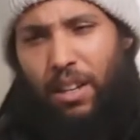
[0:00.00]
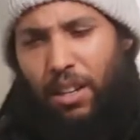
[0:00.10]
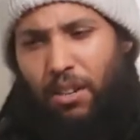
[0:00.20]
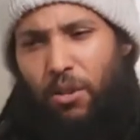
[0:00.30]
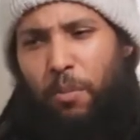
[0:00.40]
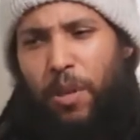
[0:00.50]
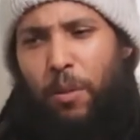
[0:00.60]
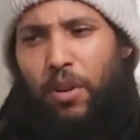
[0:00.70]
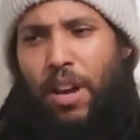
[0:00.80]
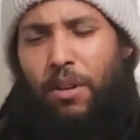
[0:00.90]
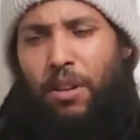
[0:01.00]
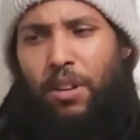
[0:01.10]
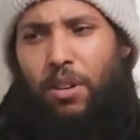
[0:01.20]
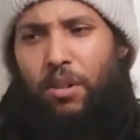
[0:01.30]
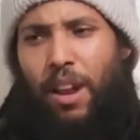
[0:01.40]
People
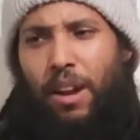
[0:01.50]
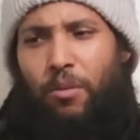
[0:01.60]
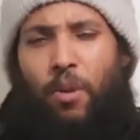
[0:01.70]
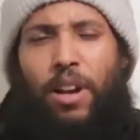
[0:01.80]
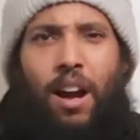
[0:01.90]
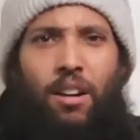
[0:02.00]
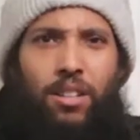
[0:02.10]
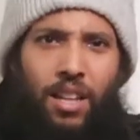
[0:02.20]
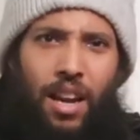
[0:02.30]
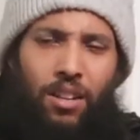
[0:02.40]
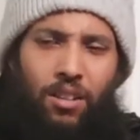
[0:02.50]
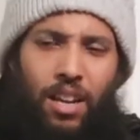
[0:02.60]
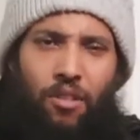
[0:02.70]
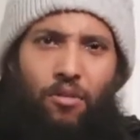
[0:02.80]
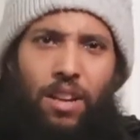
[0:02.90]
that went outside of
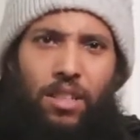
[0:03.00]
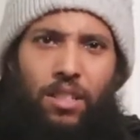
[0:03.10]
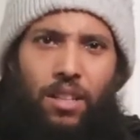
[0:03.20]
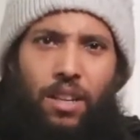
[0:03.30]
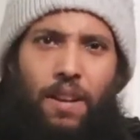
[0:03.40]
their race.